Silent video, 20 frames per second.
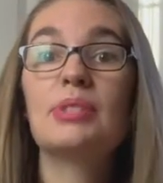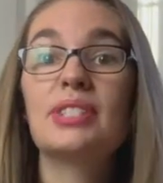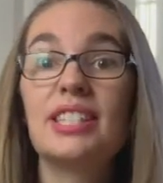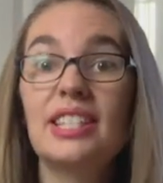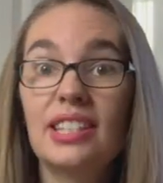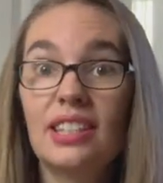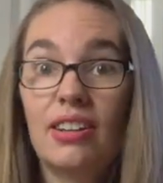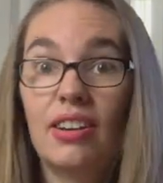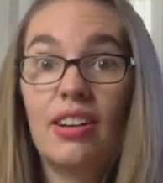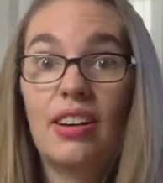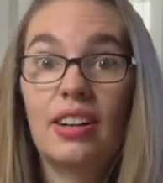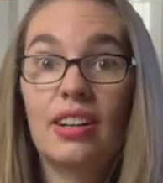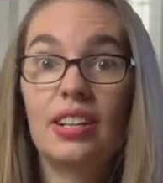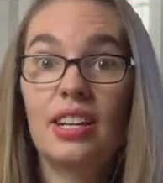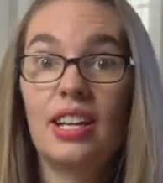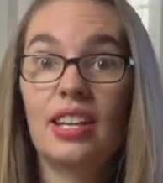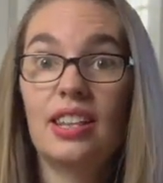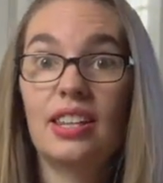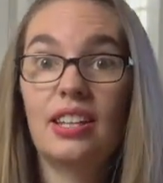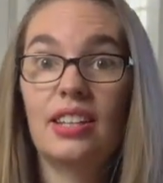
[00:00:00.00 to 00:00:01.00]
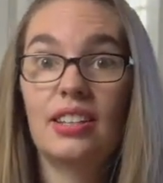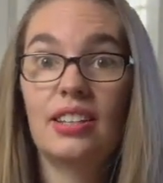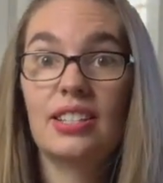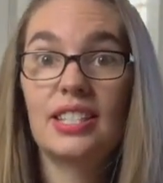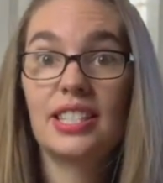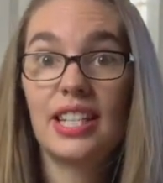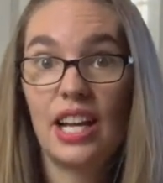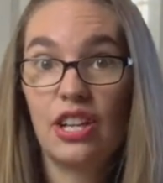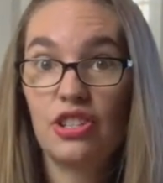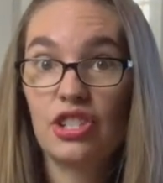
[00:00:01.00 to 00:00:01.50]
seeing it on the
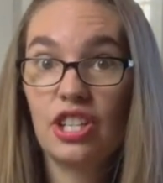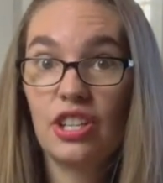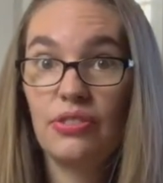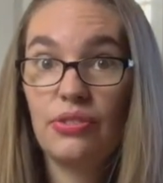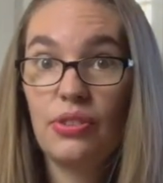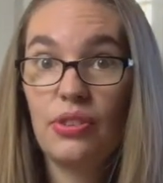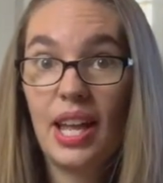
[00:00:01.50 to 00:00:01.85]
style shuffle,